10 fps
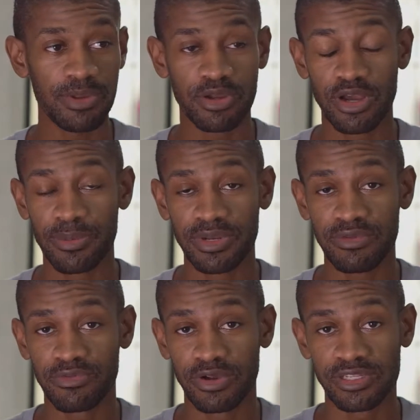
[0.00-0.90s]
your company,
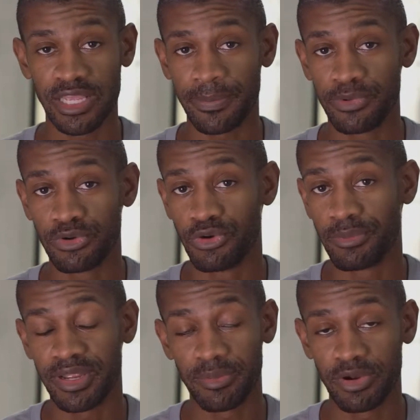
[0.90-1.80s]
for example,
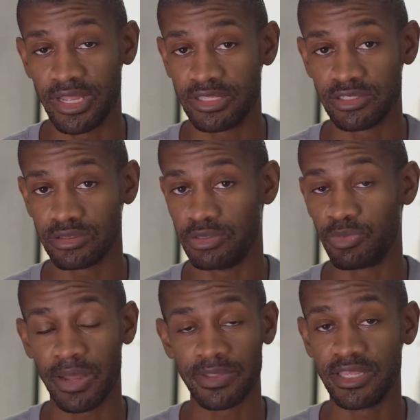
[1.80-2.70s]
Gourmet Breads, you
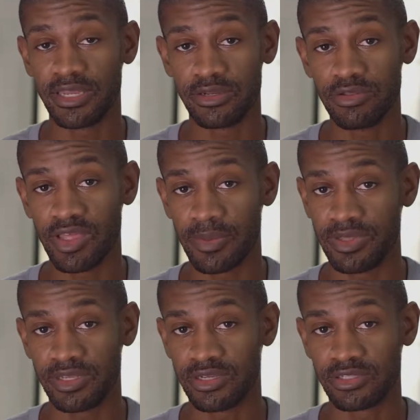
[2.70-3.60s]
probably can't do that
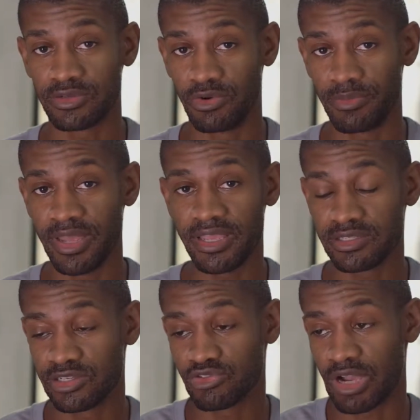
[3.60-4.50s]
because gourmet is
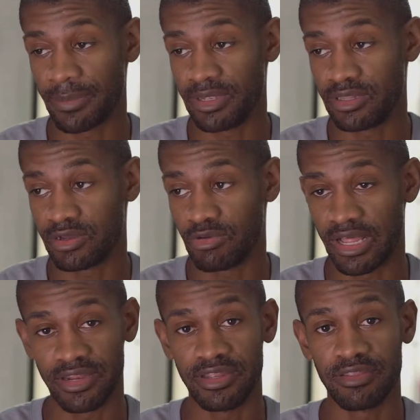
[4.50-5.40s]
describing the
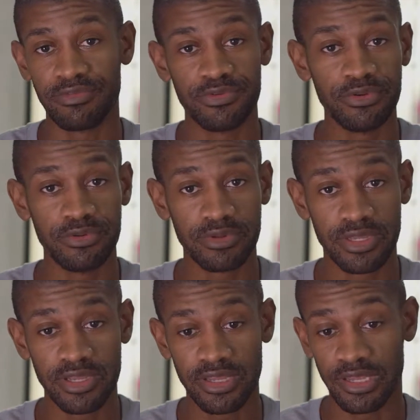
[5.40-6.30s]
quality of the food.
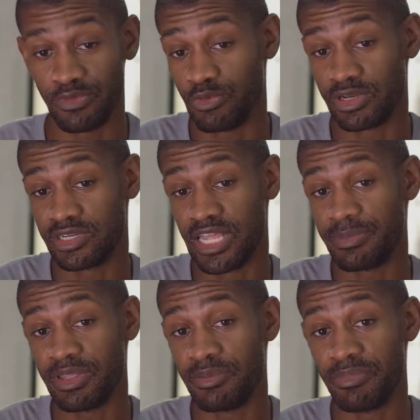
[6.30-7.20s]
If you wanted to
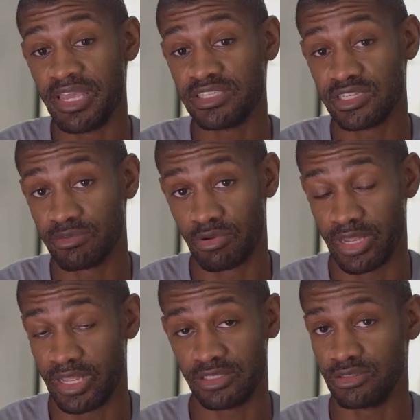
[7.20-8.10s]
name it Amazing
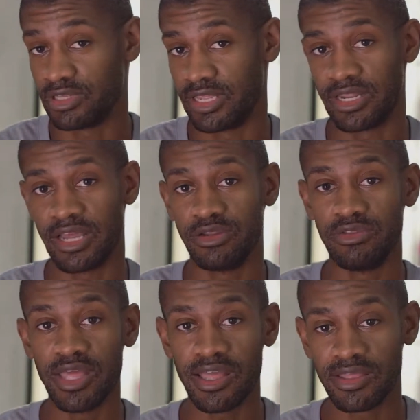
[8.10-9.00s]
Breads, you cannot do
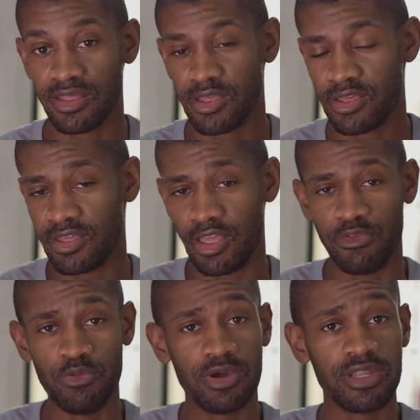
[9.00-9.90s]
that. If
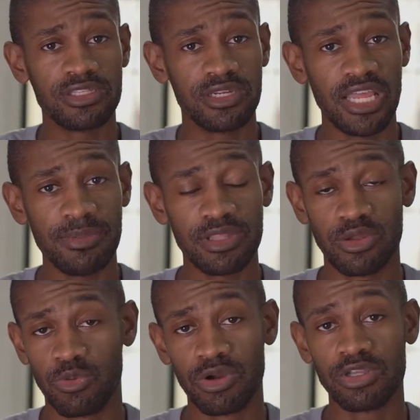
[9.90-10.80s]
you wanted to name it the
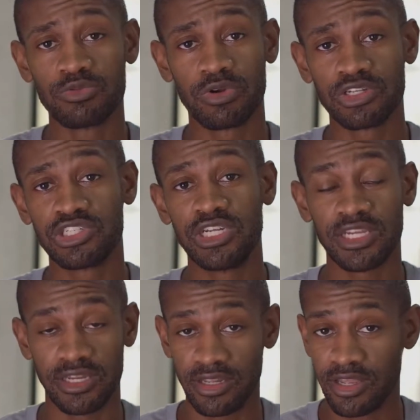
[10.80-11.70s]
world's worst
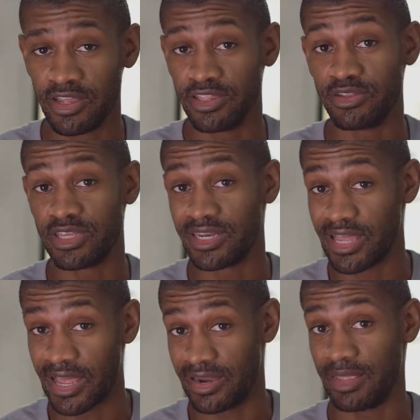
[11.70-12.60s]
chicken, you
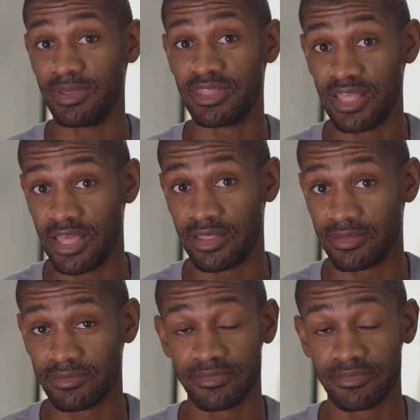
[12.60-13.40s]
cannot name it that.